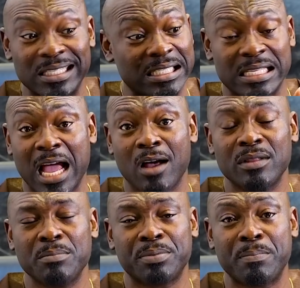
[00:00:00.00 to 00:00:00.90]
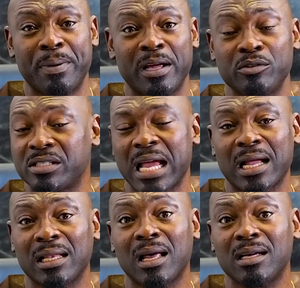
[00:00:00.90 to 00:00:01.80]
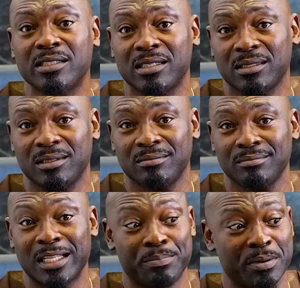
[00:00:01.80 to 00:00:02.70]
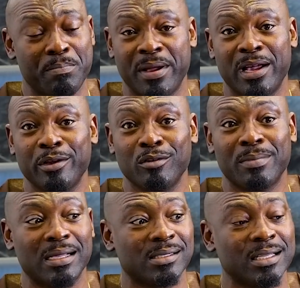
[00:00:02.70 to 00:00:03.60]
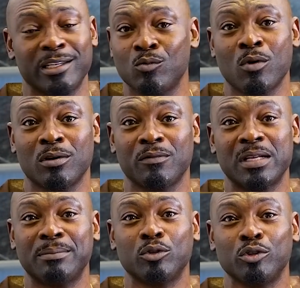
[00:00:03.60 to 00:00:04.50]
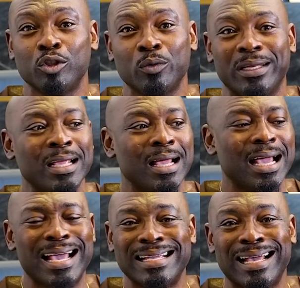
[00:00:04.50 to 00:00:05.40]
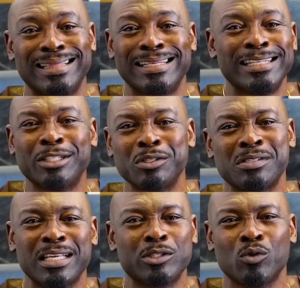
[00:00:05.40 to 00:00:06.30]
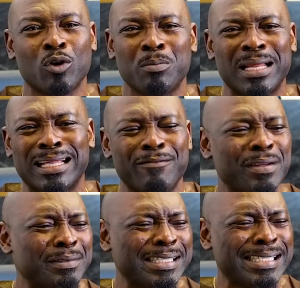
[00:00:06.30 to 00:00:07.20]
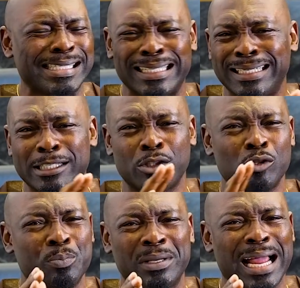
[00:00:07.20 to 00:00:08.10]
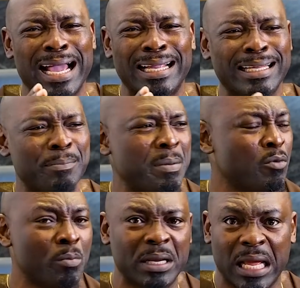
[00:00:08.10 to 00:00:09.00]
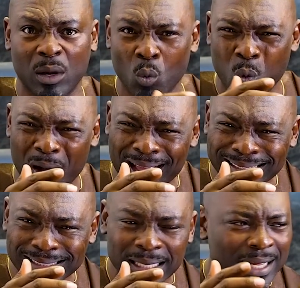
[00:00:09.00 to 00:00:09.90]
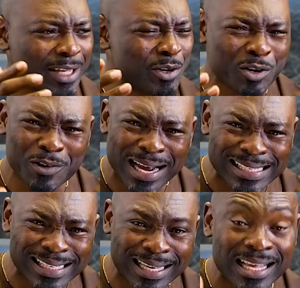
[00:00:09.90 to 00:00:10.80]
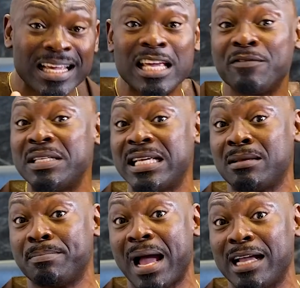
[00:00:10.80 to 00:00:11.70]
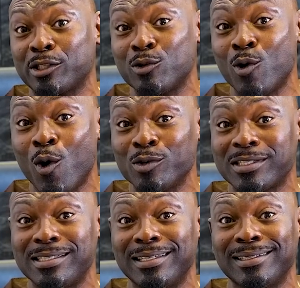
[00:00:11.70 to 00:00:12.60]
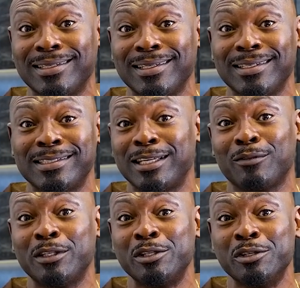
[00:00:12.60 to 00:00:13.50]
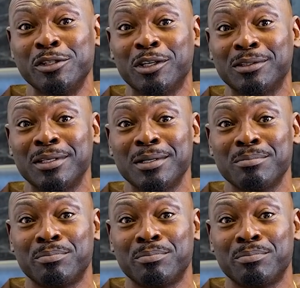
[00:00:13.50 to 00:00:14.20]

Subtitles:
This is how they prepare you psychologically. They prepare you by sending one of them to do it. At the initial stage, it will come like a very silly, stupid idea. People will be like, what? Are you crazy? Even Dana Bash, who hosts the State of the Union